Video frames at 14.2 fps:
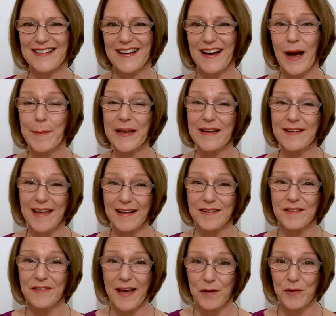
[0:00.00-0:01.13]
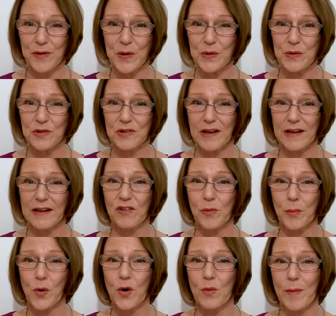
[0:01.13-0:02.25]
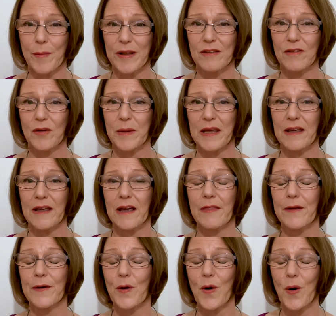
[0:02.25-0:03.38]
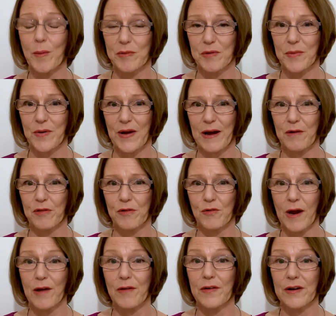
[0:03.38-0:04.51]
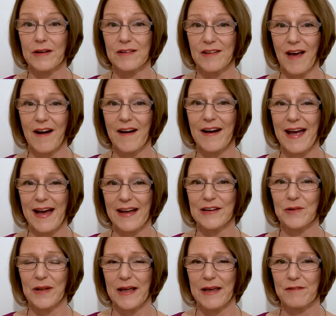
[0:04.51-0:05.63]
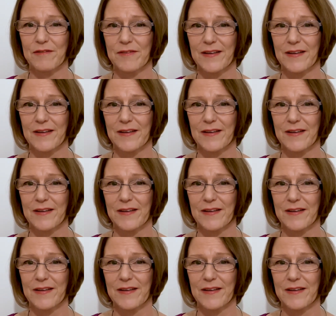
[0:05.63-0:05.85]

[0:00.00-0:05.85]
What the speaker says: I'm an executive health coach and I support women to be in their optimal health throughout their entire adult life,